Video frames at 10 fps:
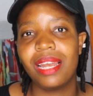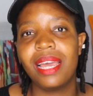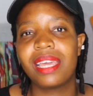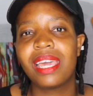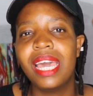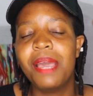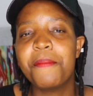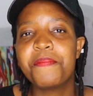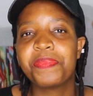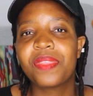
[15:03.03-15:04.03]
Like,
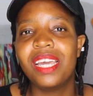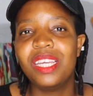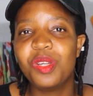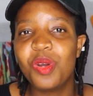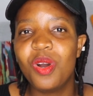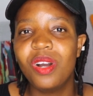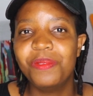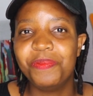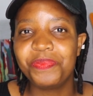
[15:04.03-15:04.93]
you know,